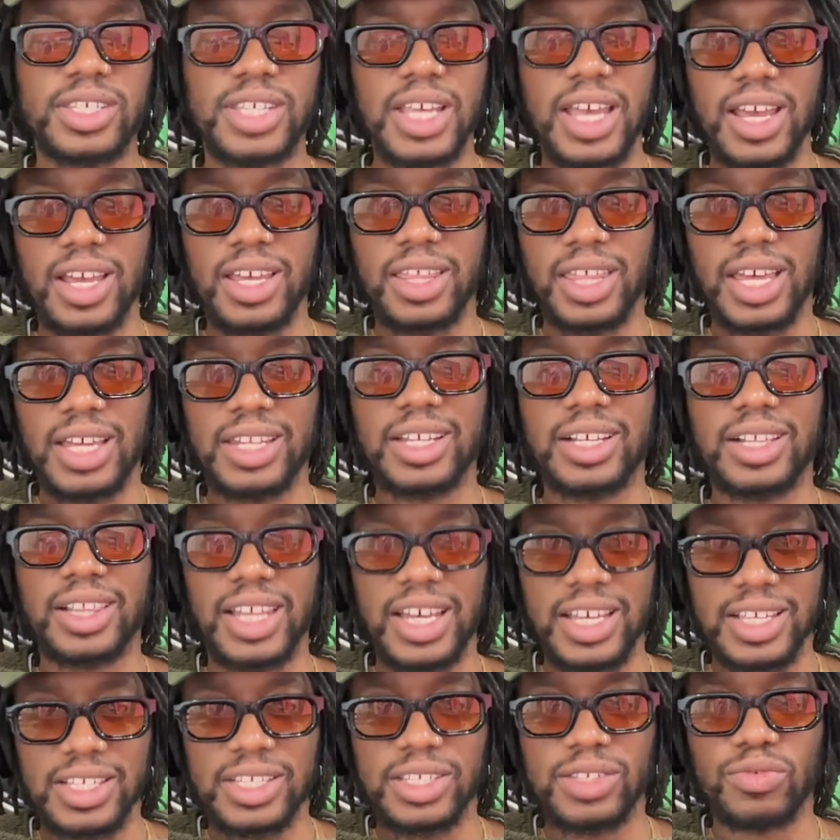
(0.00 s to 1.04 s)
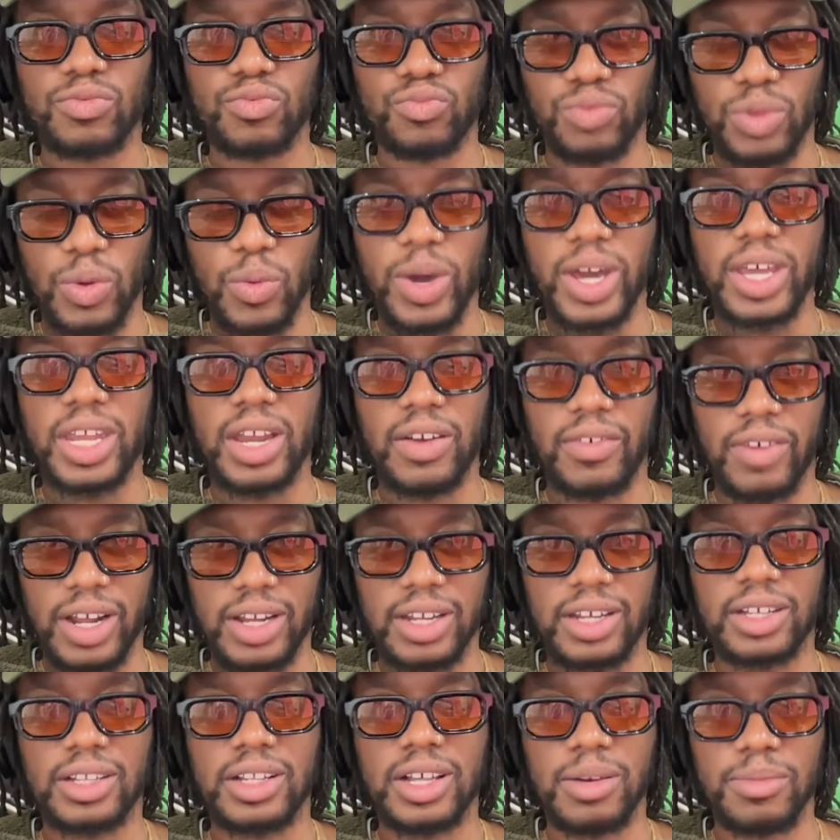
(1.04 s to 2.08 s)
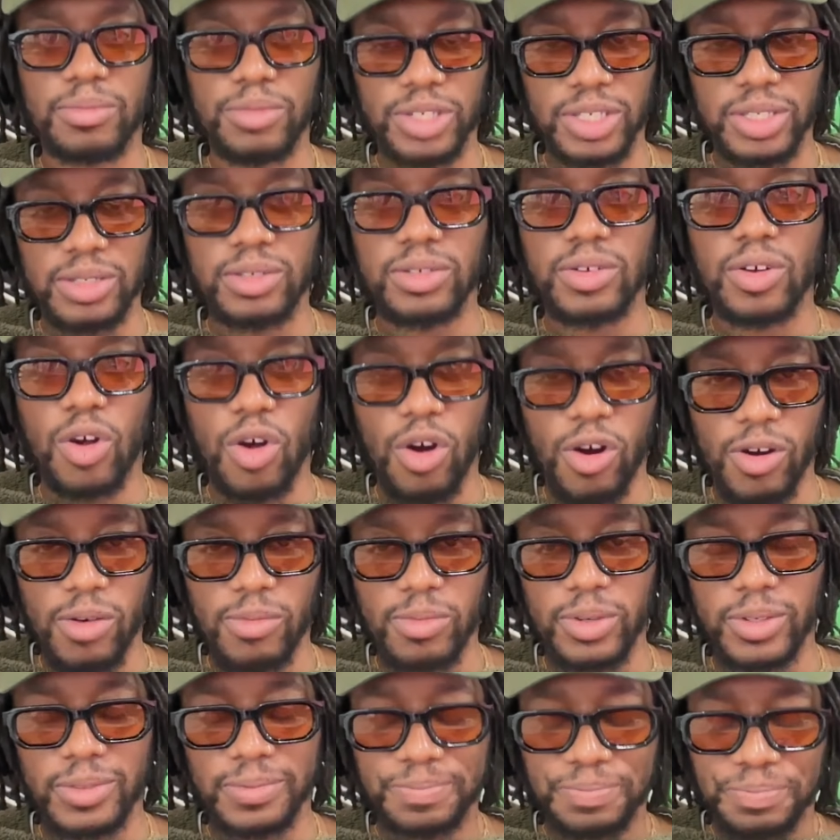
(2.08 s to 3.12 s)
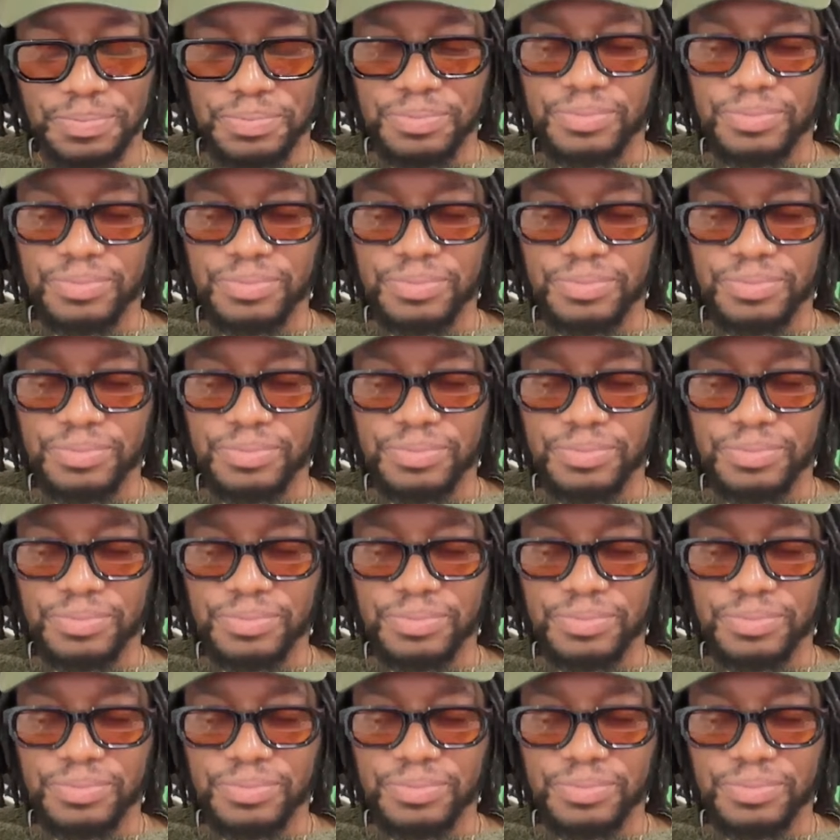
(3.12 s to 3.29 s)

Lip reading: to say that the Glazers, the way they ran the club was horrible.